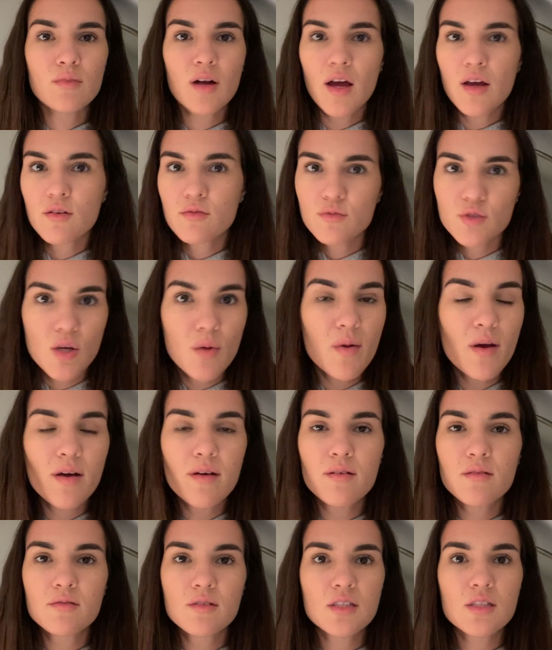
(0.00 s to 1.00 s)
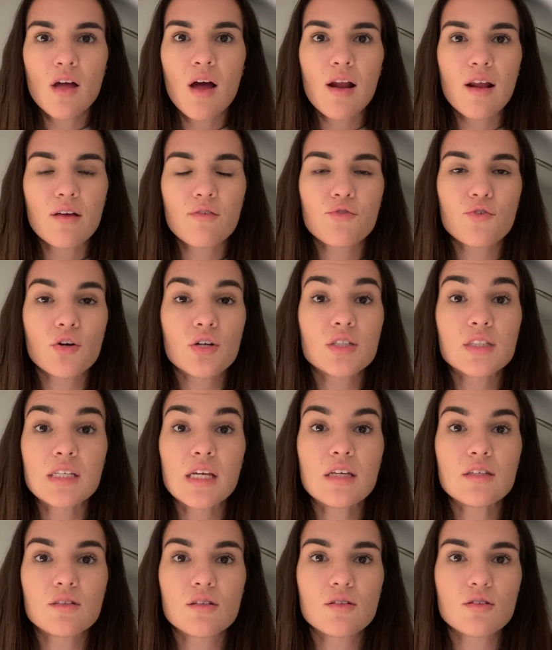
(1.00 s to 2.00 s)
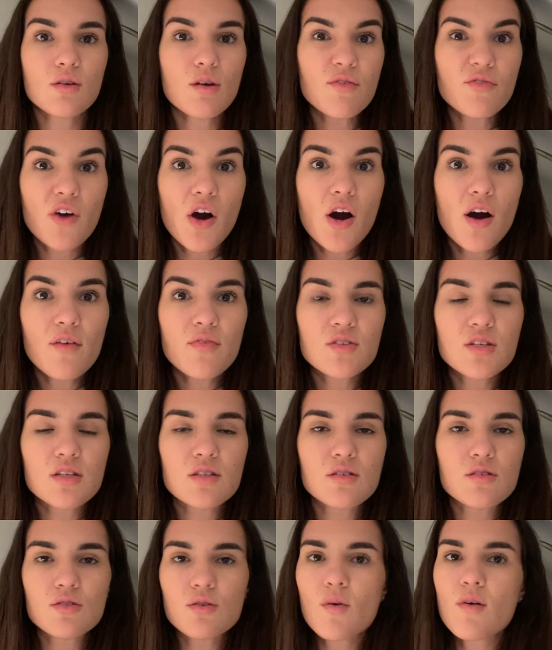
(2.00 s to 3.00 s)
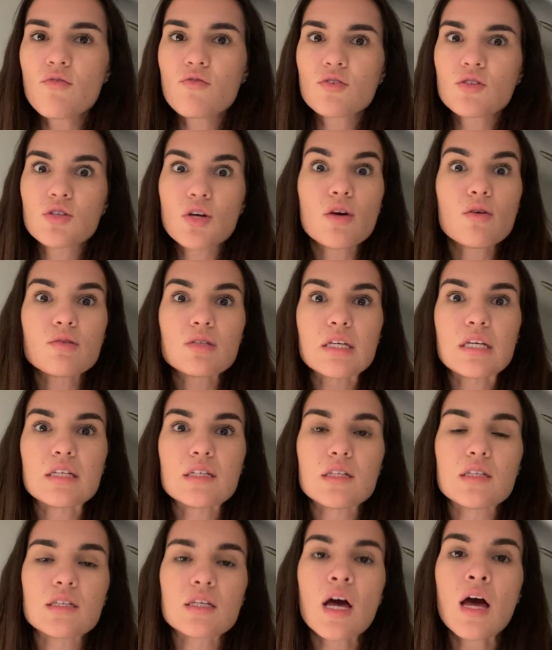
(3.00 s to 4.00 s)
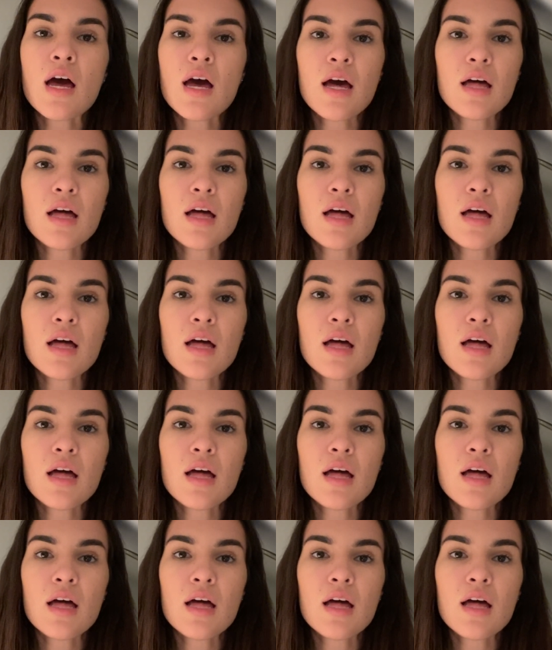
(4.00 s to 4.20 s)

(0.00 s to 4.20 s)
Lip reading: Like, do it, Sterling, for a season, do it for half a season, do it for two seasons,